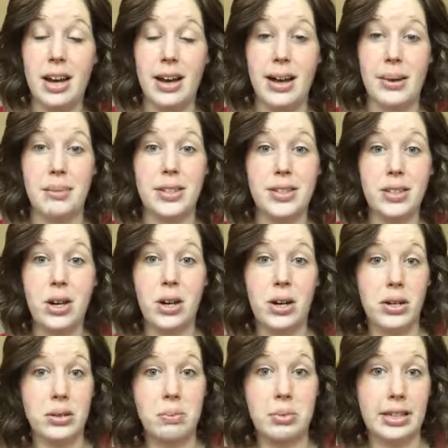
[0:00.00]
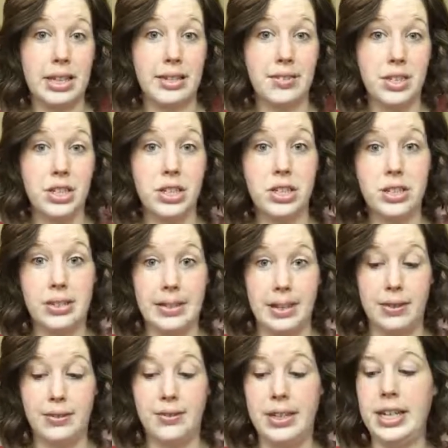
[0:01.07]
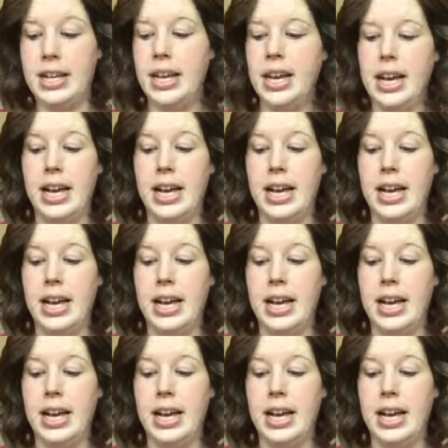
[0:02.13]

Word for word: Um, it's called Believe in Your Selfie.